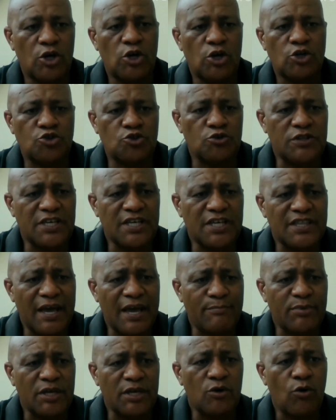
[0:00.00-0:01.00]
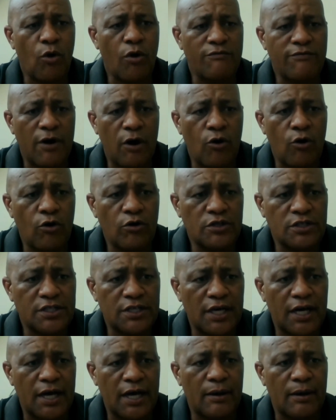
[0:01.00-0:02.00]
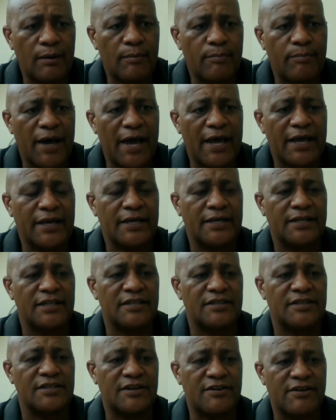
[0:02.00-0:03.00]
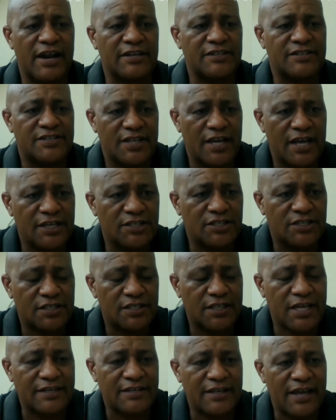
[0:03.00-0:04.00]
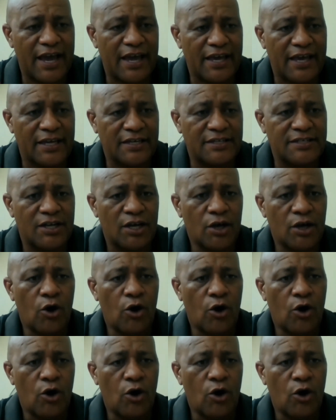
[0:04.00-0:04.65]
Do you think they are being overawed by the grandstand that they are at,